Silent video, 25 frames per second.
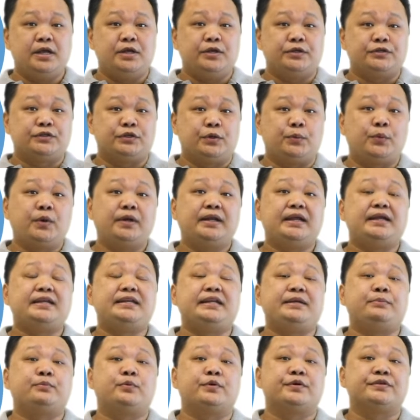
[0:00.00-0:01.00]
So what they
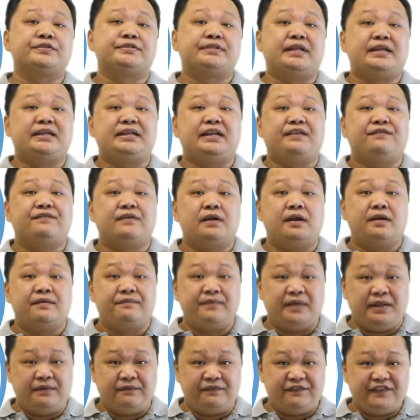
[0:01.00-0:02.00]
did was they
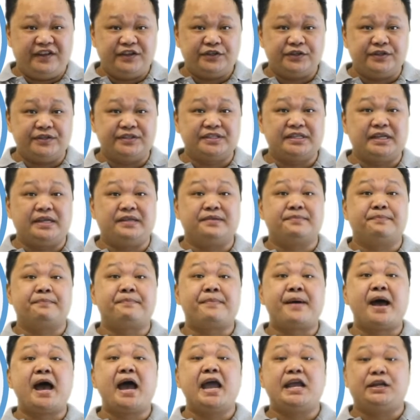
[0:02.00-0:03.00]
developed efficiency
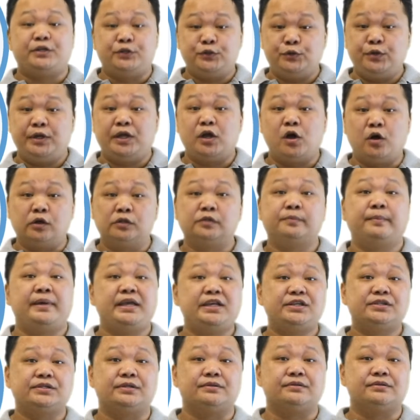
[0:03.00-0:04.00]
by doing
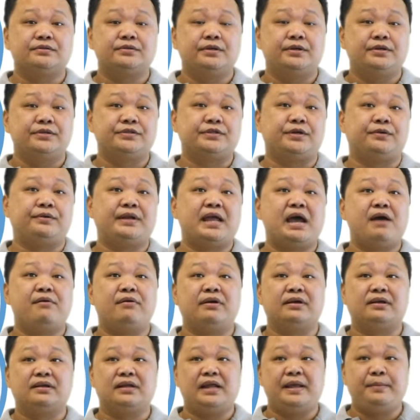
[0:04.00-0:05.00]
automations. So
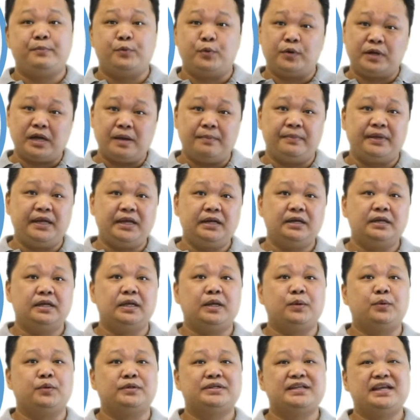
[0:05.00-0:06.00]
now a claim will come in,
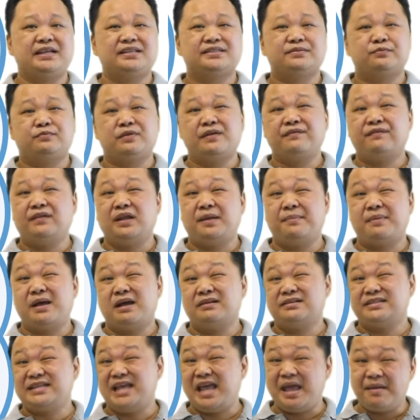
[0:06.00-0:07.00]
it will take roughly
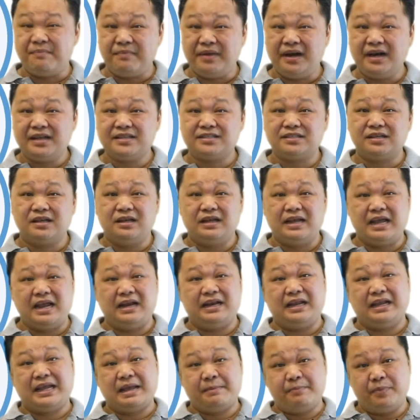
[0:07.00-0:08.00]
about 10 minutes,
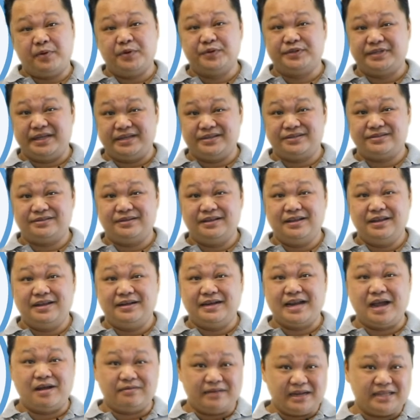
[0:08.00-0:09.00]
and they get processed.
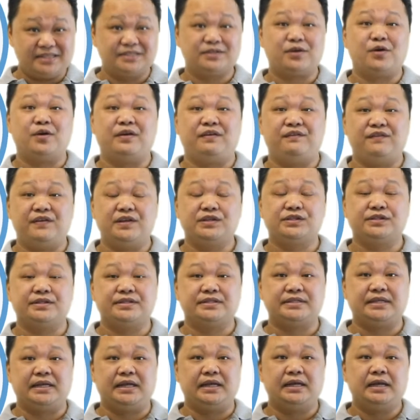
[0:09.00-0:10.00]
Now that's called
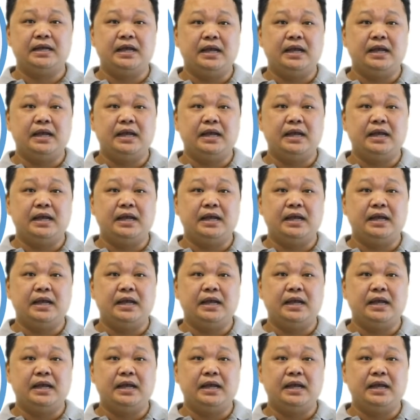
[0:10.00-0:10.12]
efficiency.